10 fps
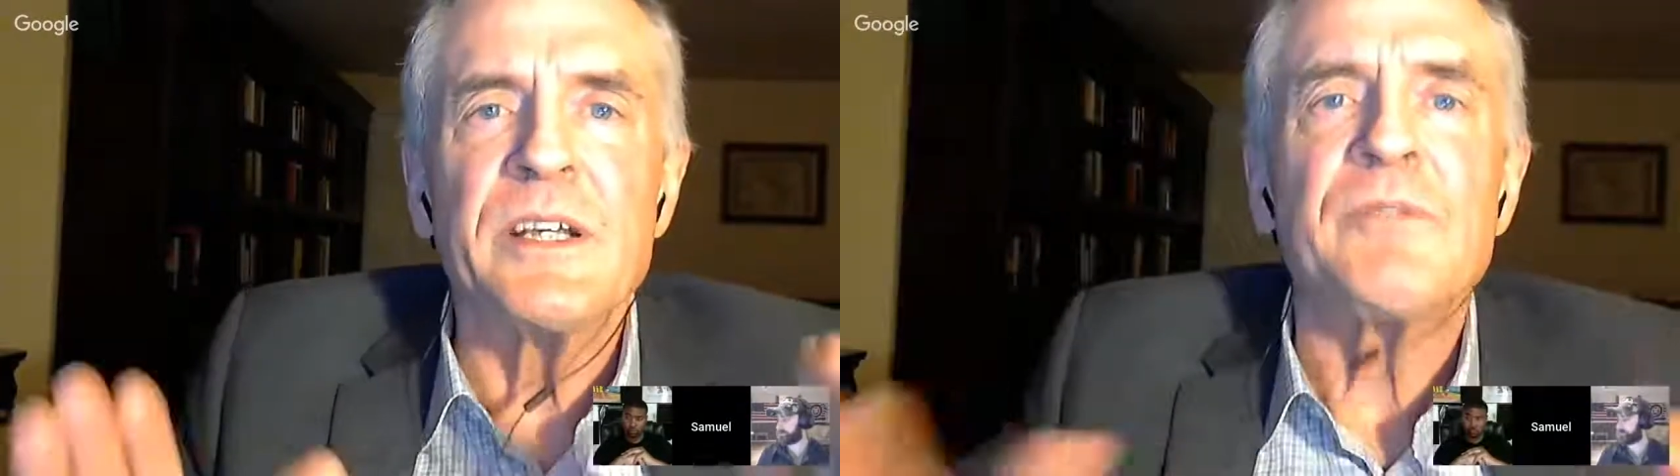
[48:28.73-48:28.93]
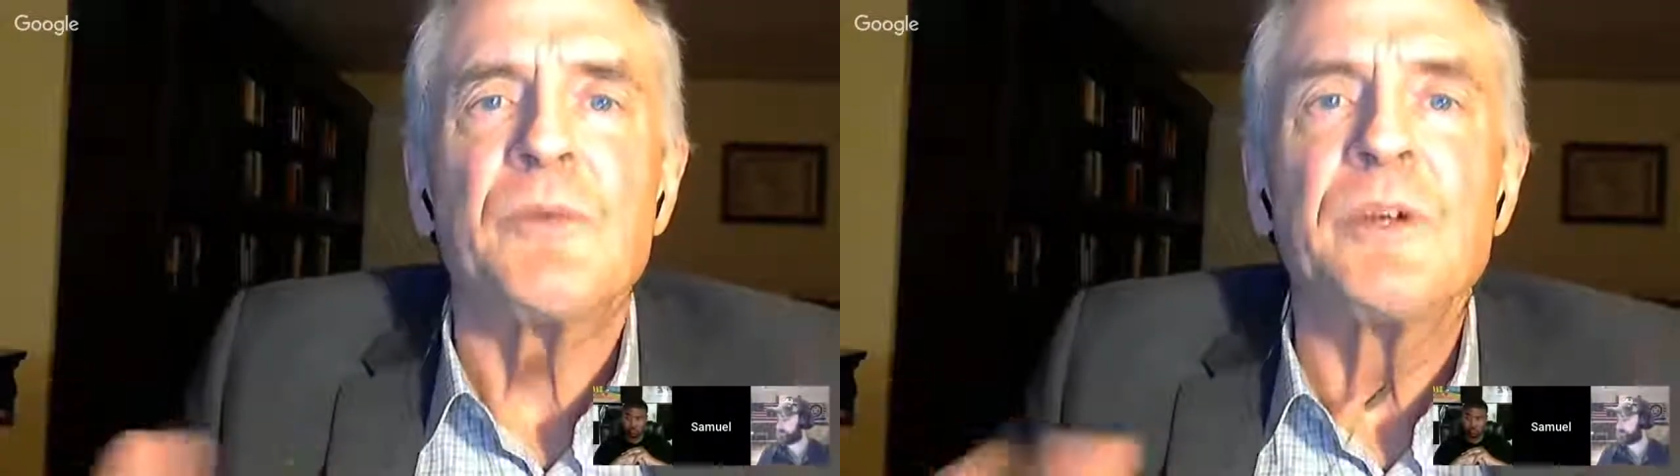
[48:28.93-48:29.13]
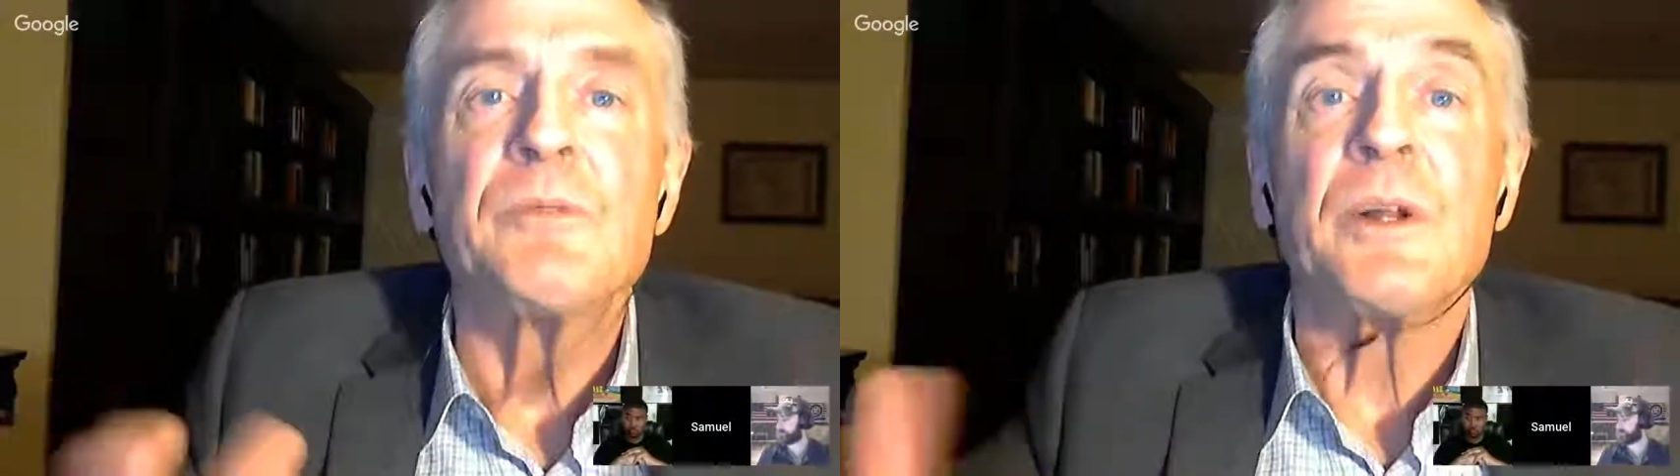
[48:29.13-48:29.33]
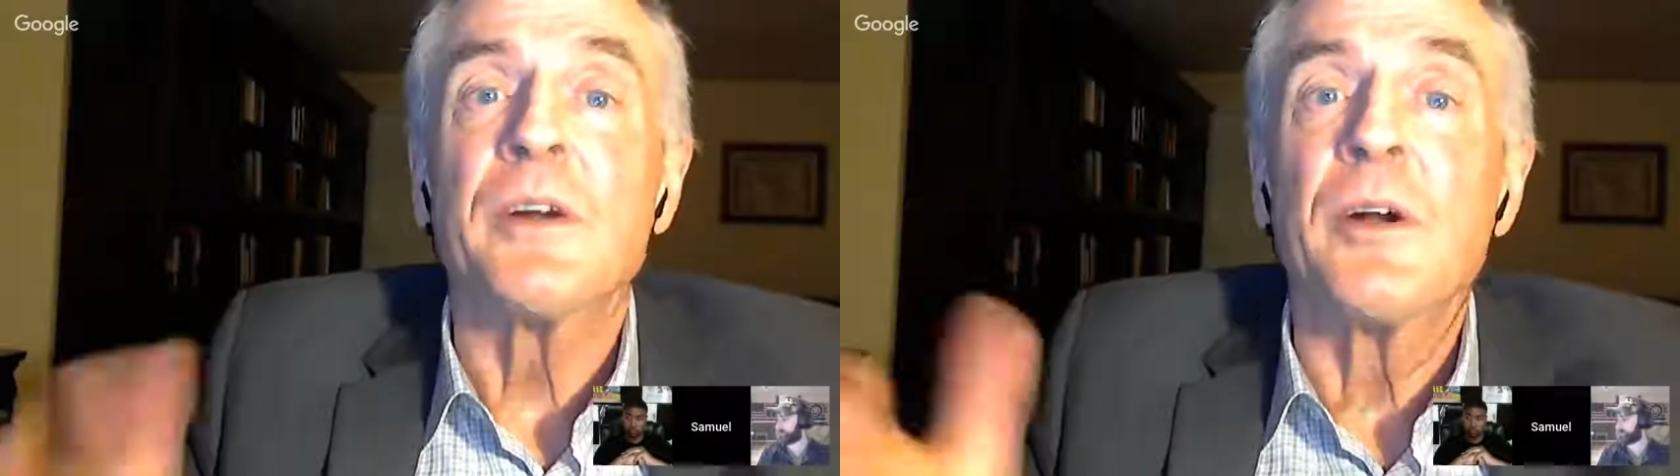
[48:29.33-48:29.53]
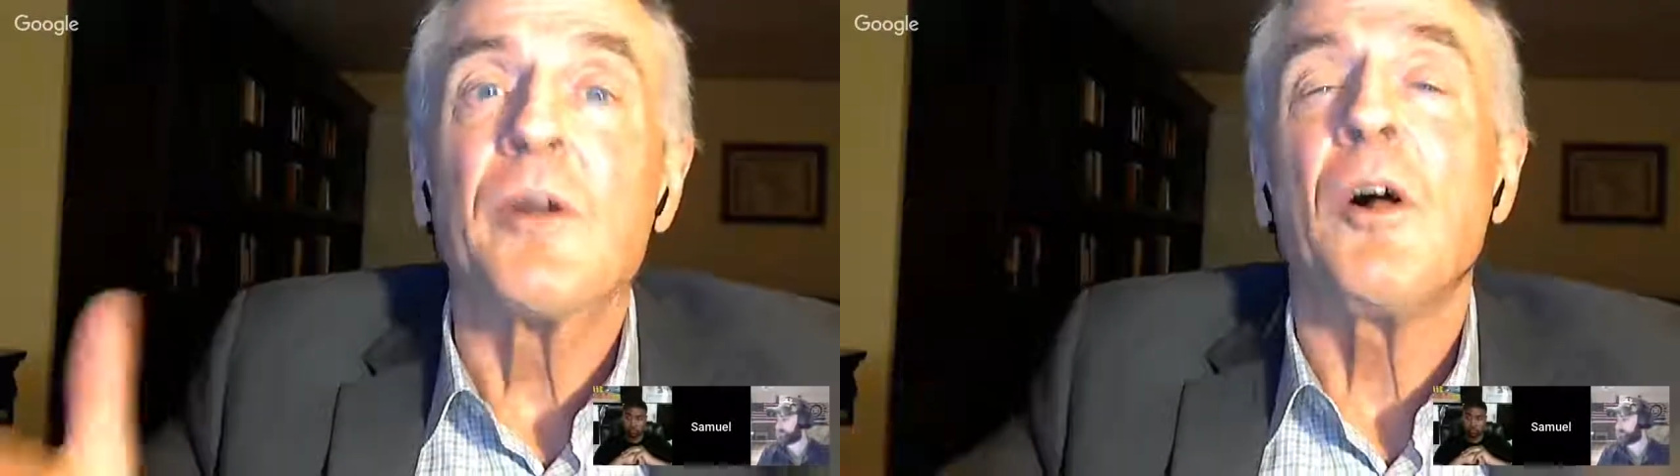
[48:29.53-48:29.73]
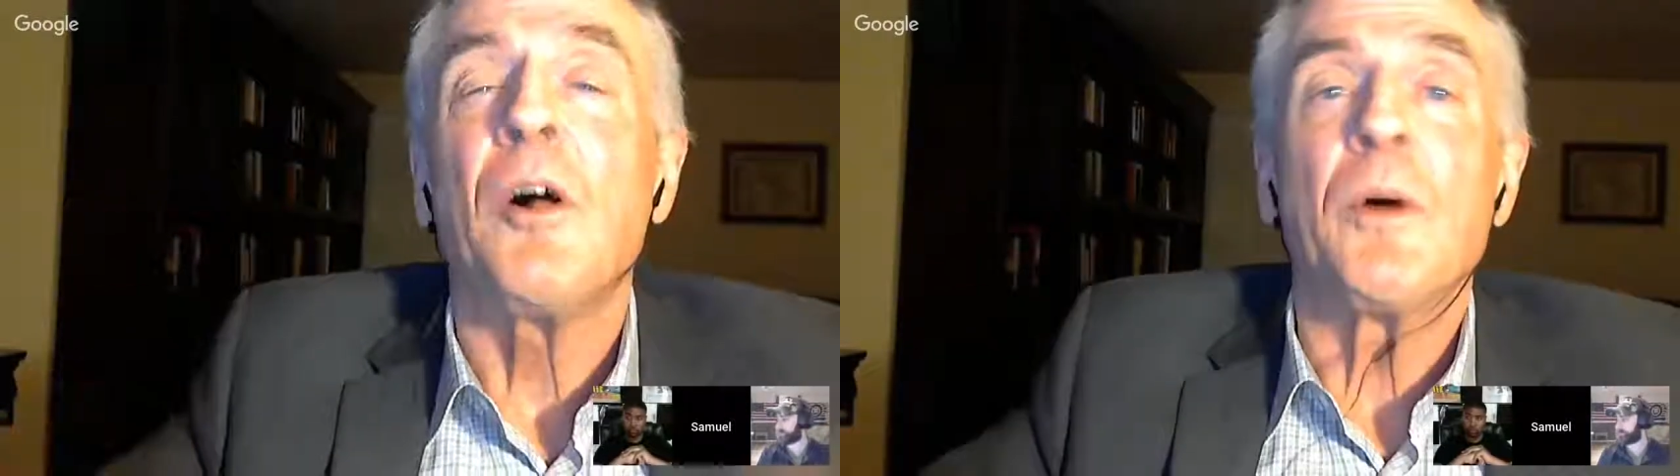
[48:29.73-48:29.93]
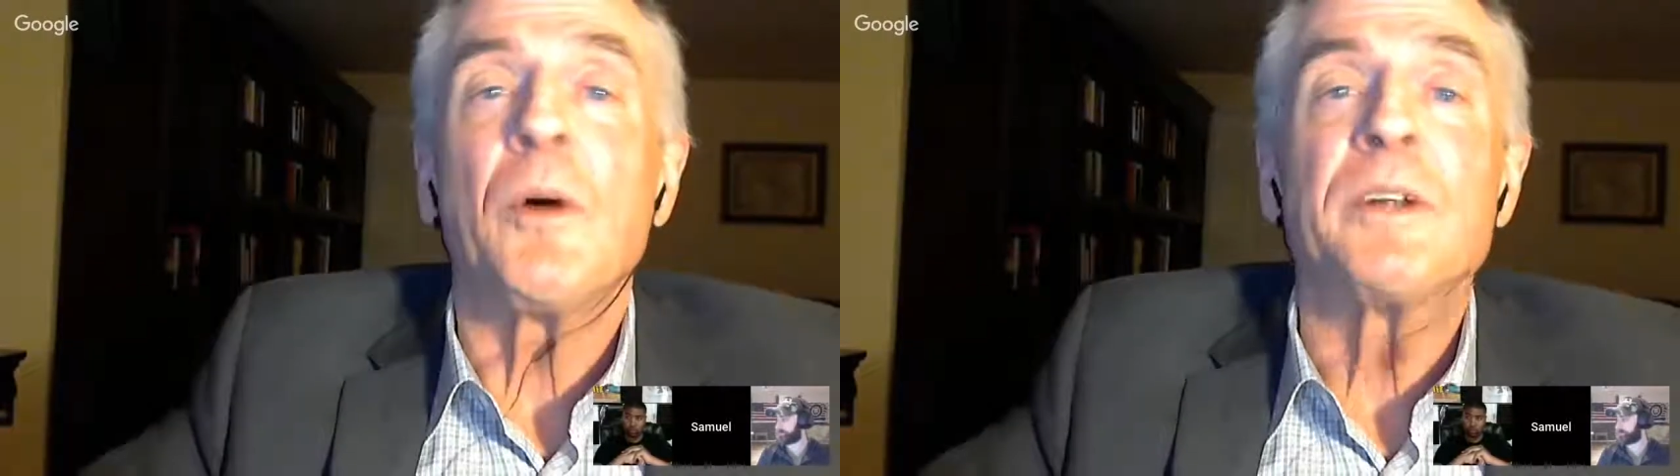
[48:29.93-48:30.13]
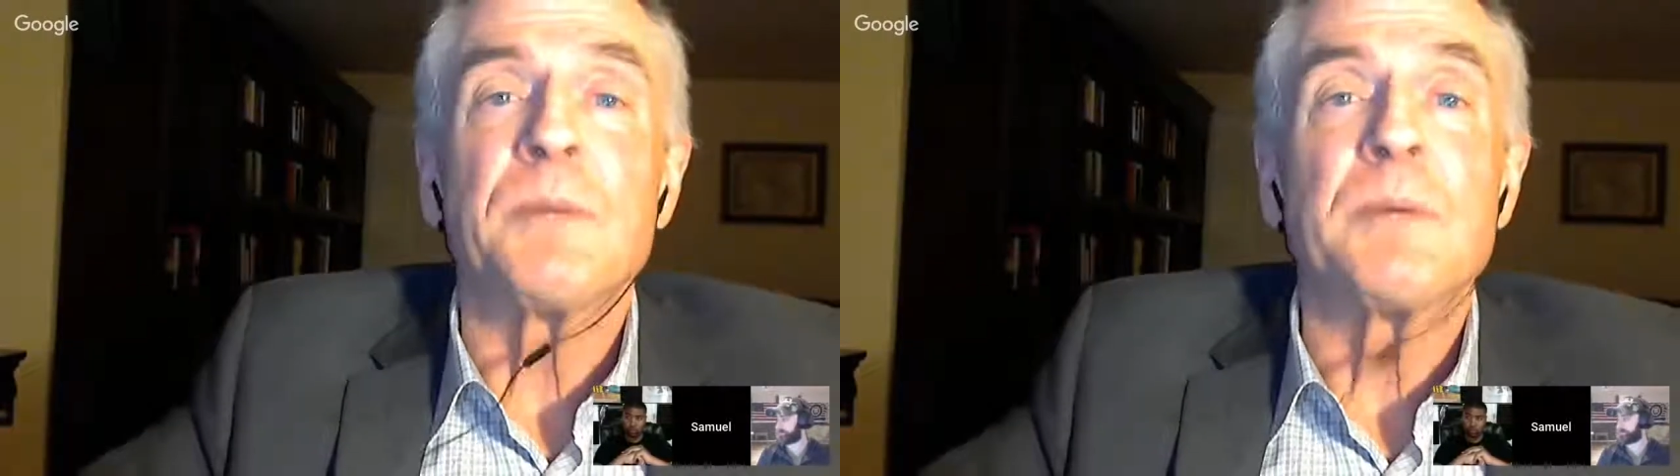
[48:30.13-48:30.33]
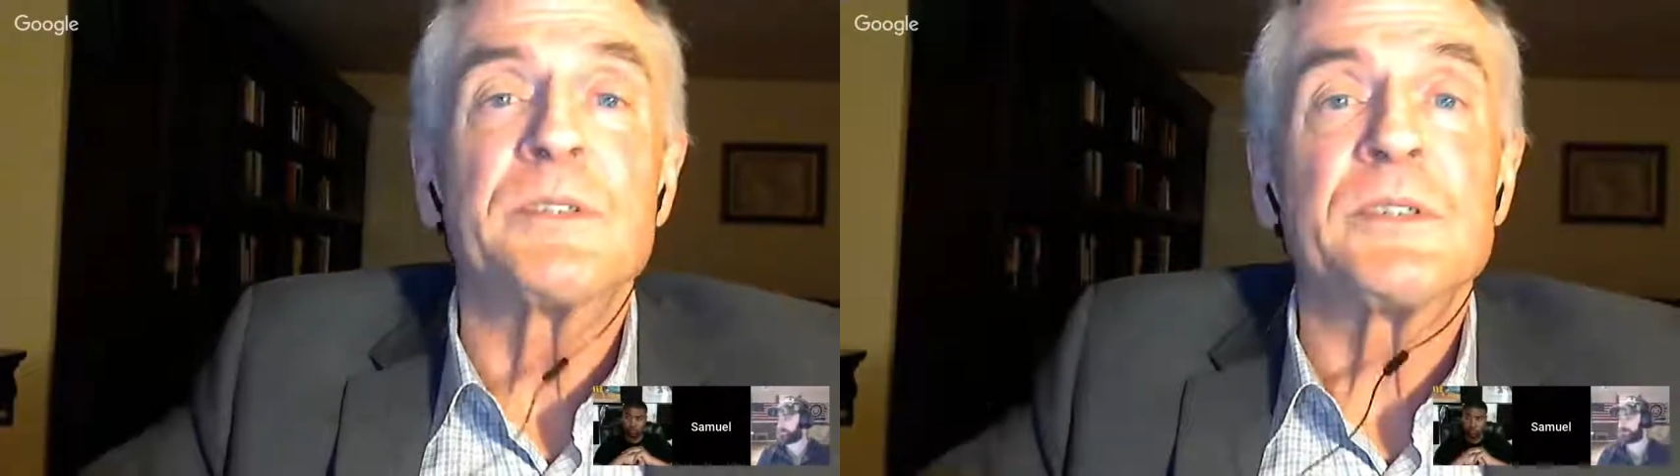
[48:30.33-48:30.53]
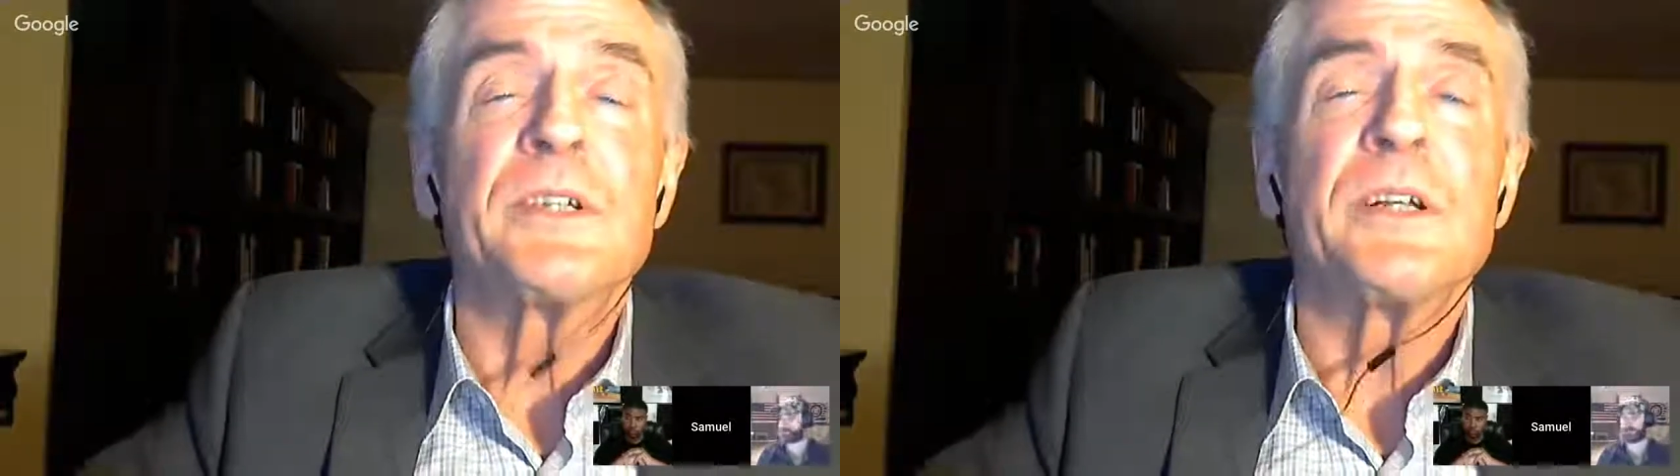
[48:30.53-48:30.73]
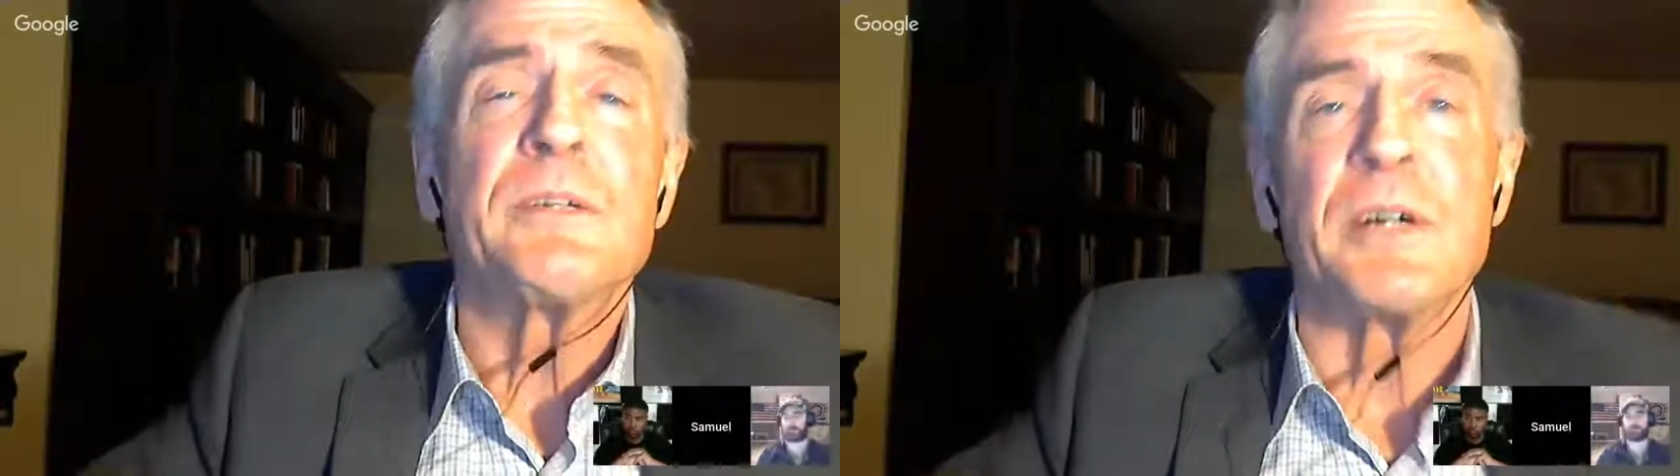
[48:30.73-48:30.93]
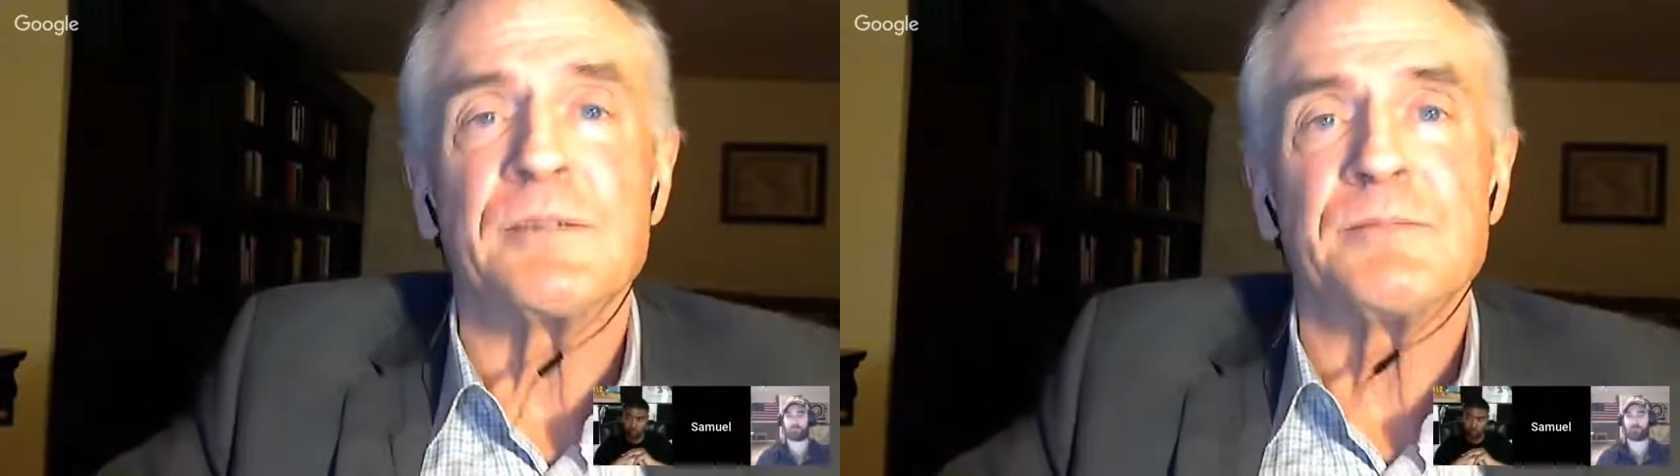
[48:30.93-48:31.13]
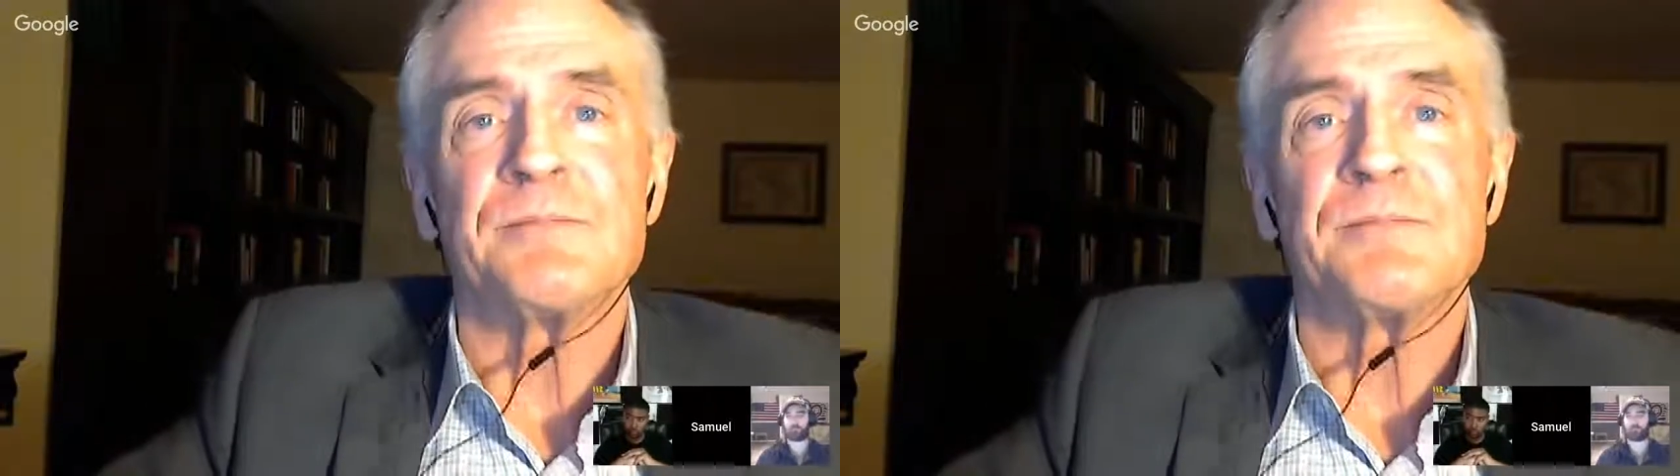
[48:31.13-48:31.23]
if we really are all white supremacists anyway?